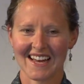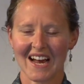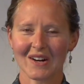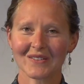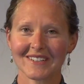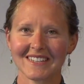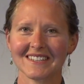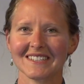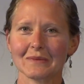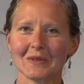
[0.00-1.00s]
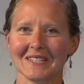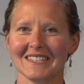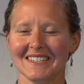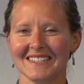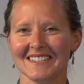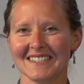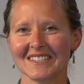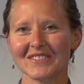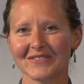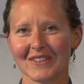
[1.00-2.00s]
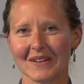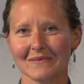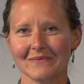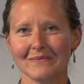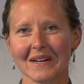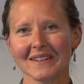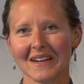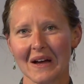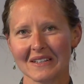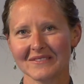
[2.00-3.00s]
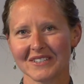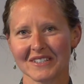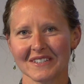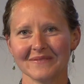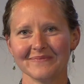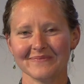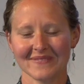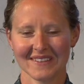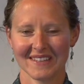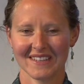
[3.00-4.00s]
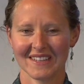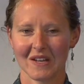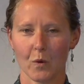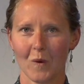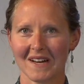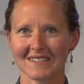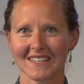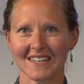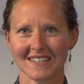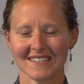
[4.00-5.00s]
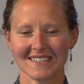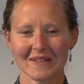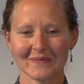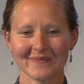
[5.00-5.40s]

Our reading this morning is from Mary Oliver, Wild Geese.